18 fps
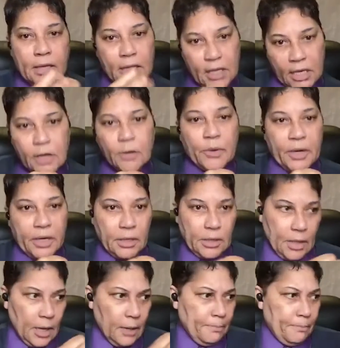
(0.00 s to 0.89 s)

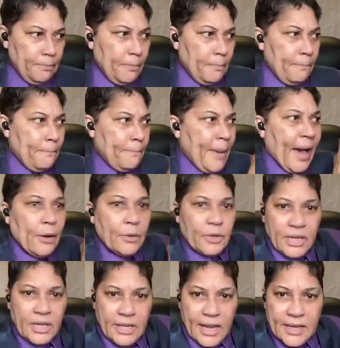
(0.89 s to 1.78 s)
hearing
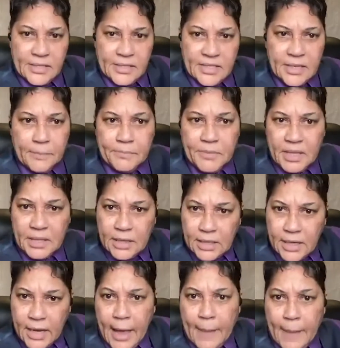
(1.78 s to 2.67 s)
about it as something
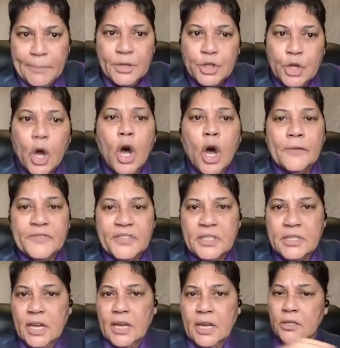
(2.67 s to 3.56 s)
that happened off
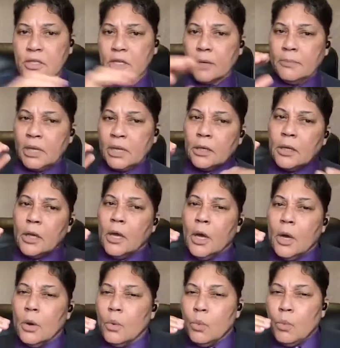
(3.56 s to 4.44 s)
stage? I mean,
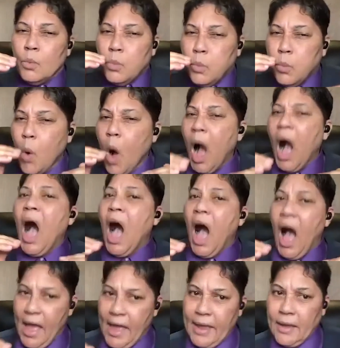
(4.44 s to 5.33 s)

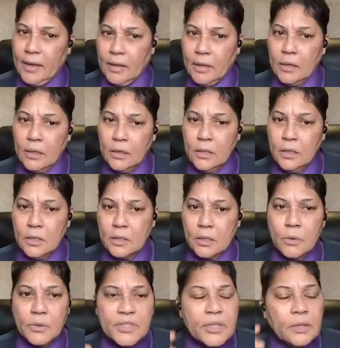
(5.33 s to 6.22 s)
why?
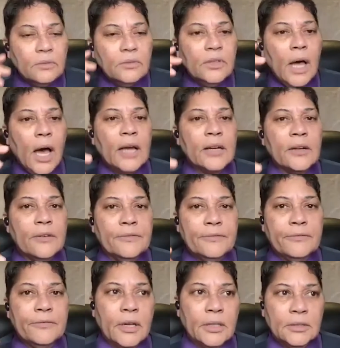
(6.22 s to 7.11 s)
You know, it's a lot
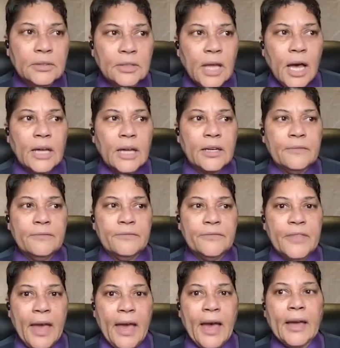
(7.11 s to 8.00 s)
of
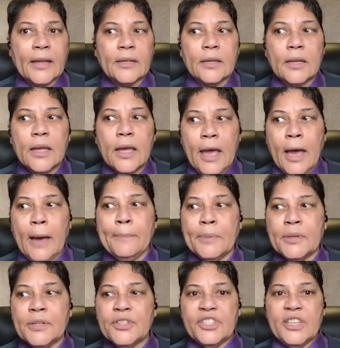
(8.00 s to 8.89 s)
that
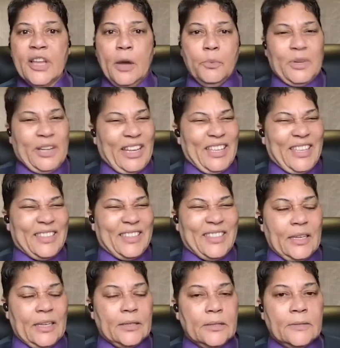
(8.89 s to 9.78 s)
happens now. When I
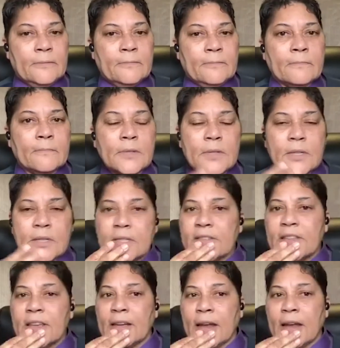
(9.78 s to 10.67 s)
get that,
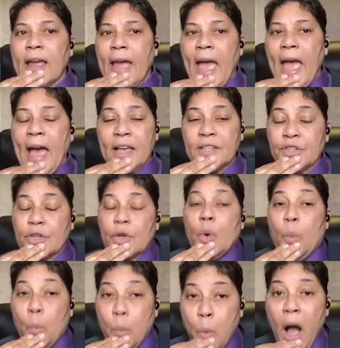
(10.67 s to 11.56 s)
is that I ask
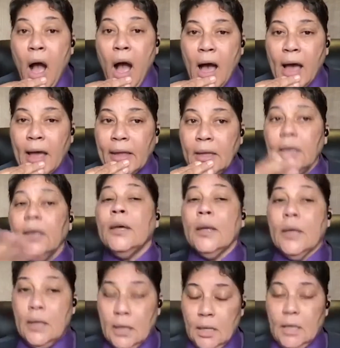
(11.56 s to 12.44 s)
why,
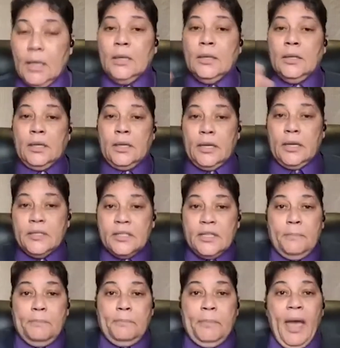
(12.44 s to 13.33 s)
and then I
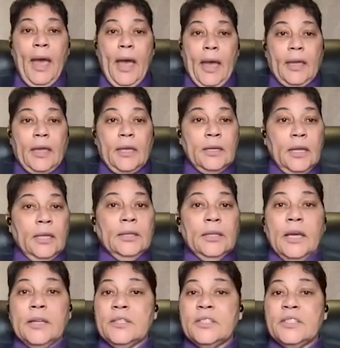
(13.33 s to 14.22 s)
sit back and I
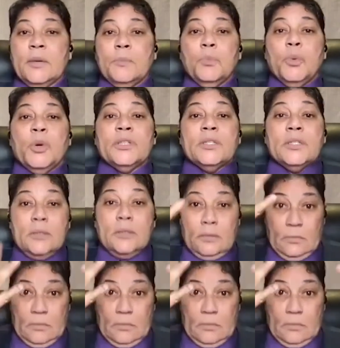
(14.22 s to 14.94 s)
let someone